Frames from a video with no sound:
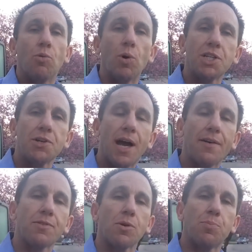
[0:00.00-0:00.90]
Once you
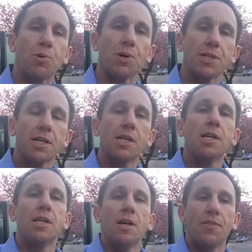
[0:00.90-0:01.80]
have the report,
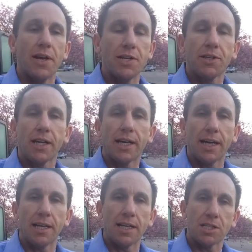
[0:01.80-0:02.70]
then you can
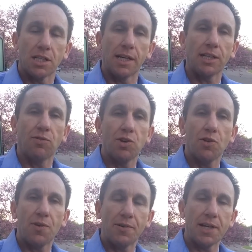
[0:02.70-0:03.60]
get a select
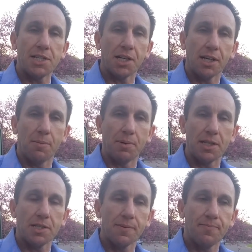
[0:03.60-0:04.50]
few foundation
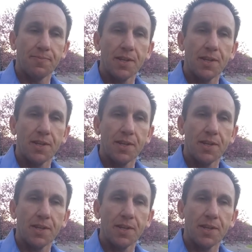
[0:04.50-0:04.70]
companies,